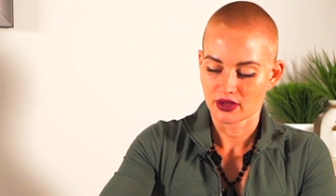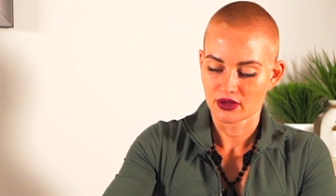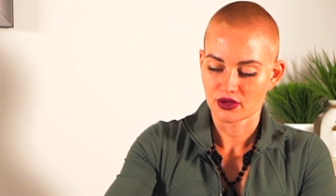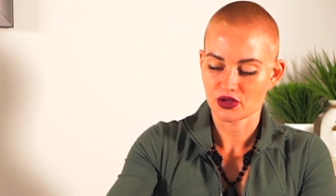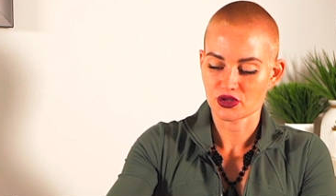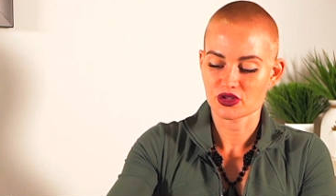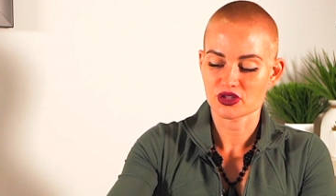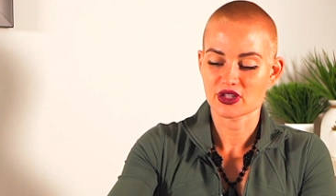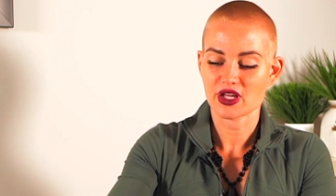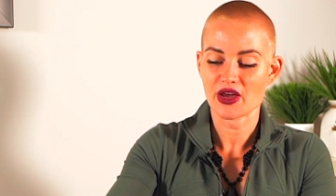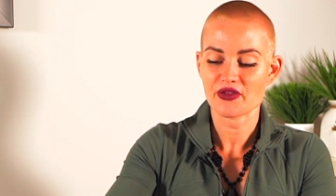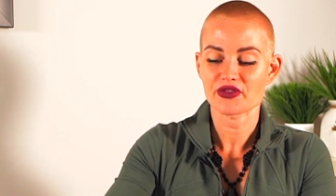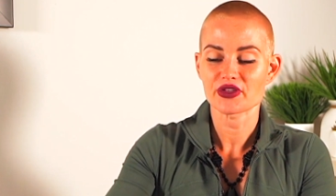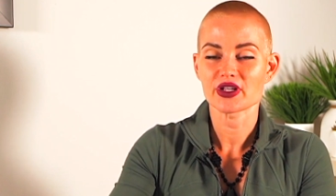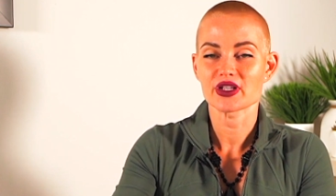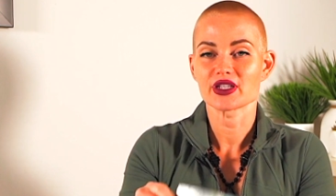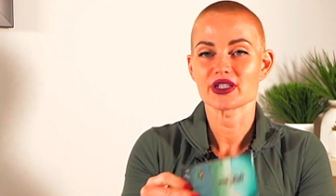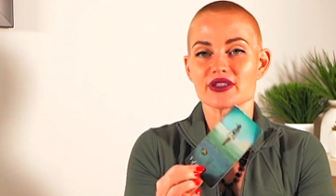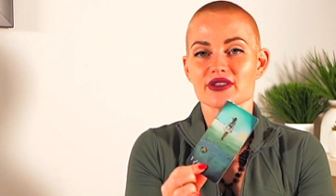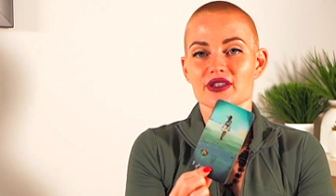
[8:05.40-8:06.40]
there's
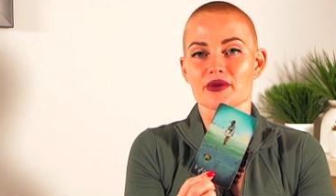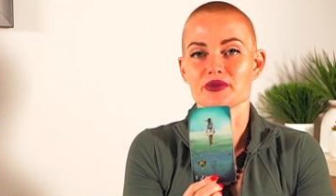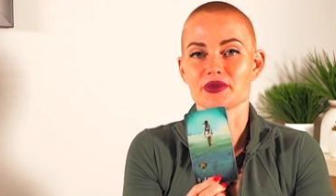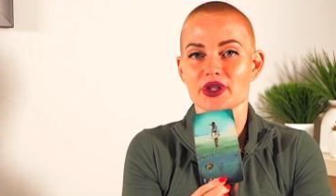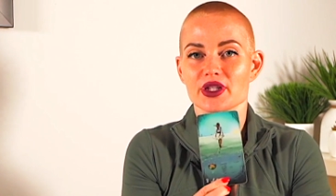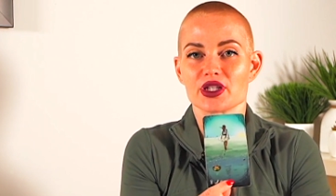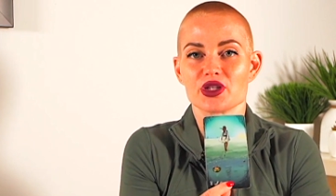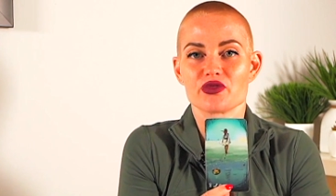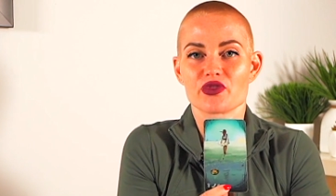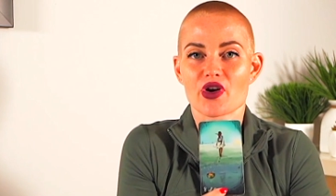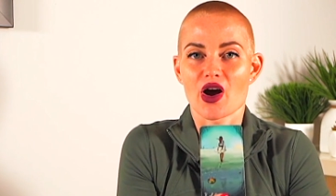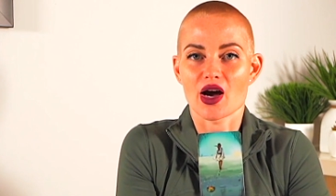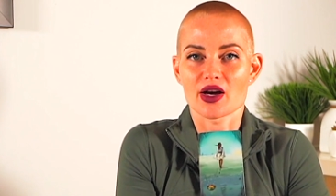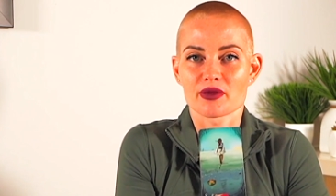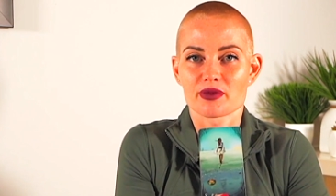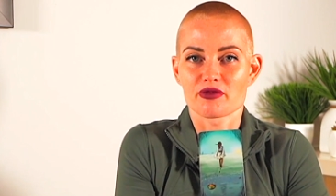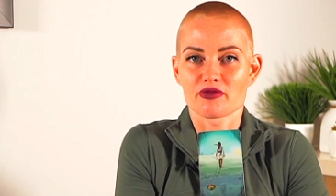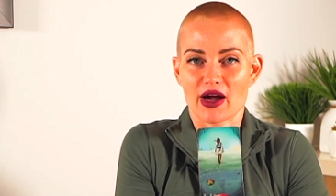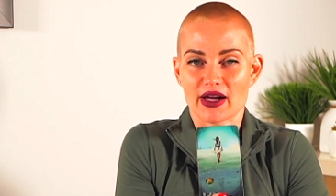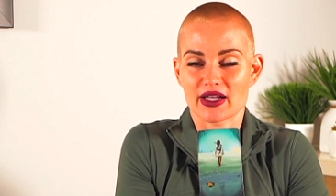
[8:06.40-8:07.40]
definitely something you've got to
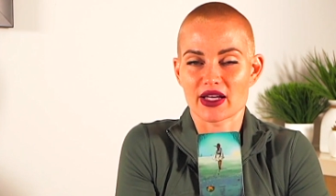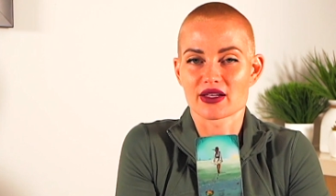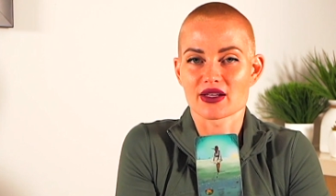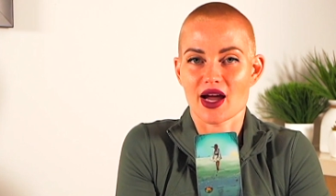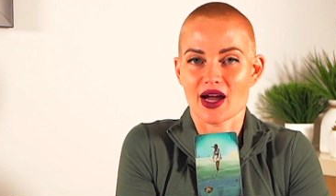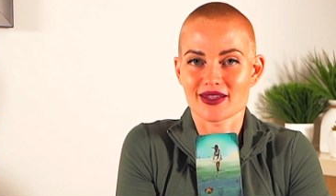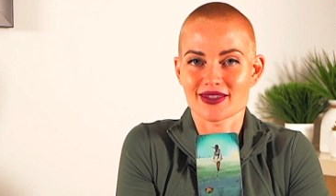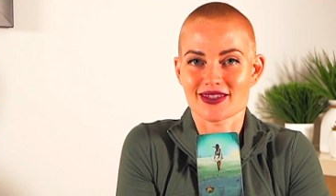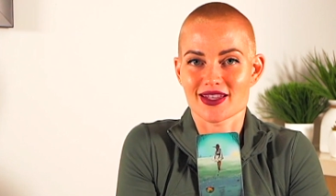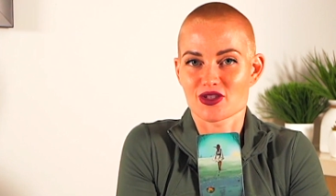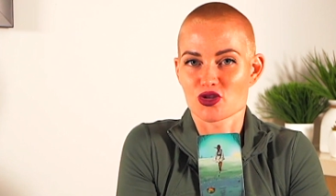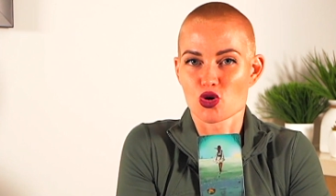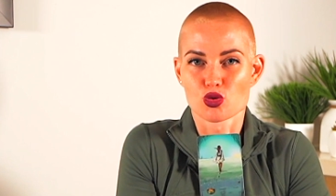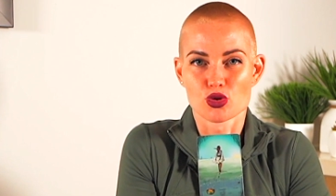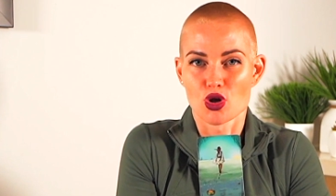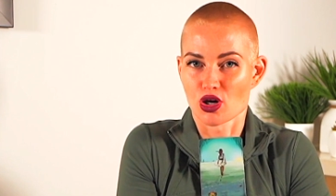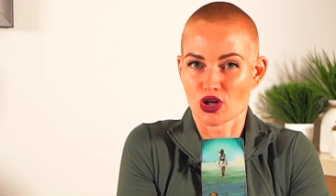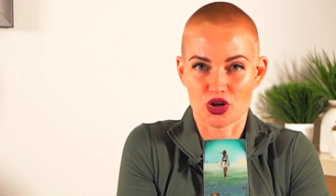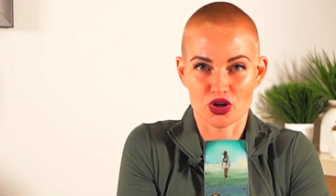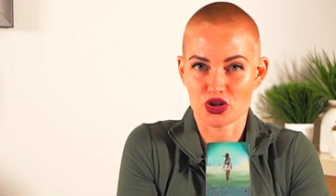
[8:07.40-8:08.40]
recognize that no
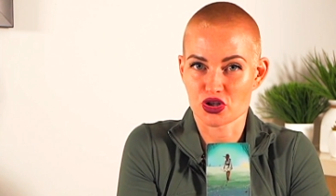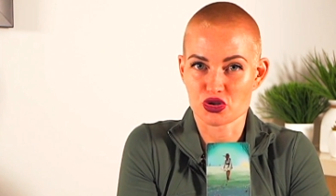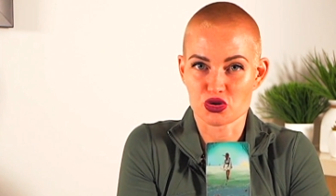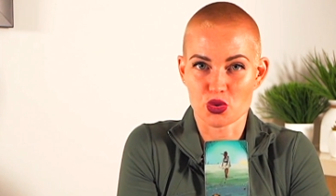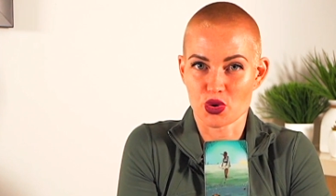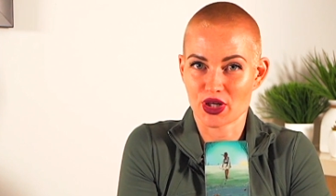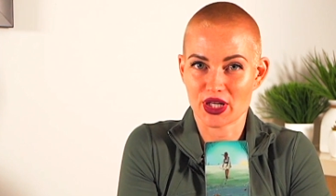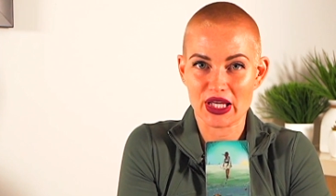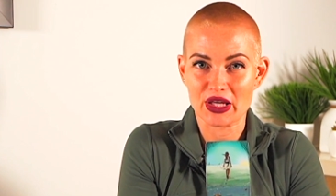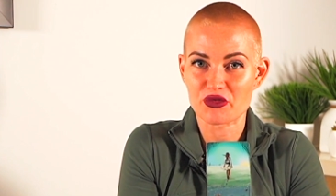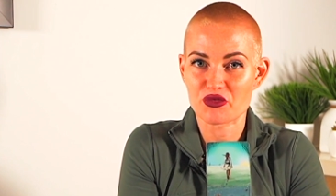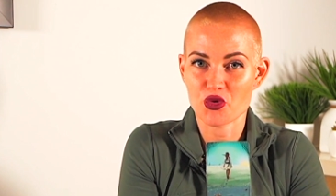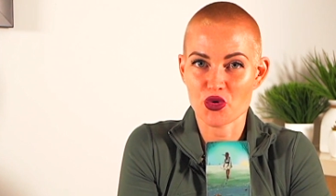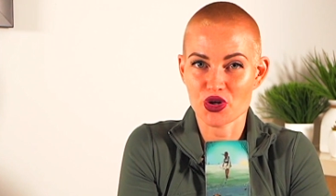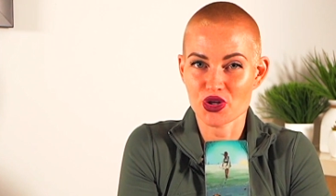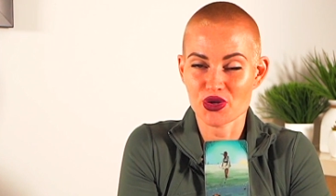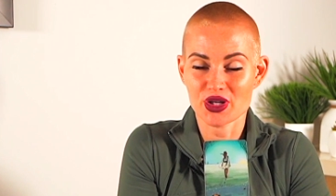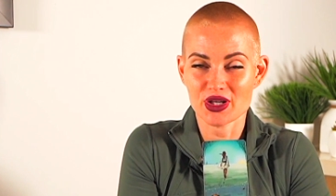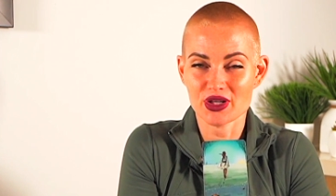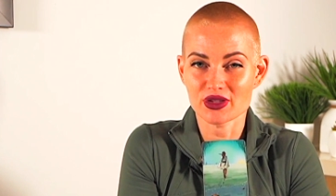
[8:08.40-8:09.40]
longer is working for
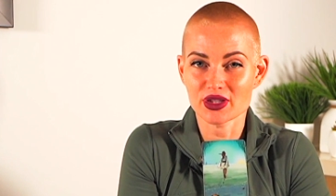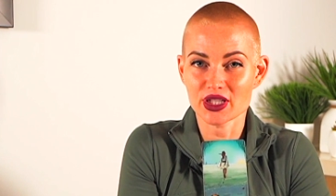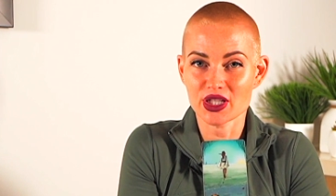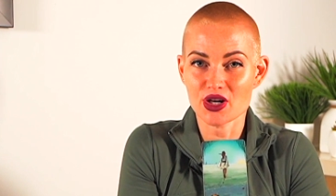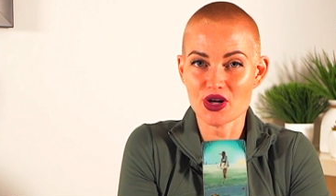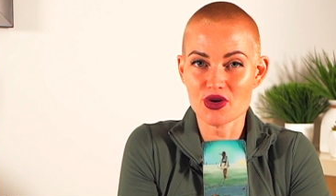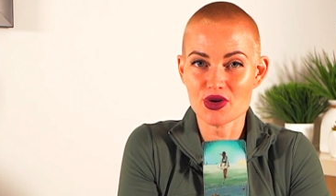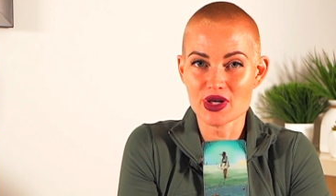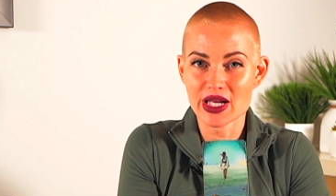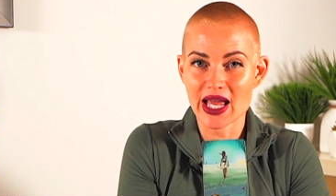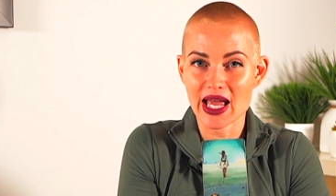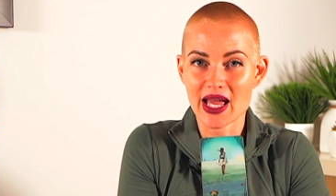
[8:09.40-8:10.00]
you here, Leo.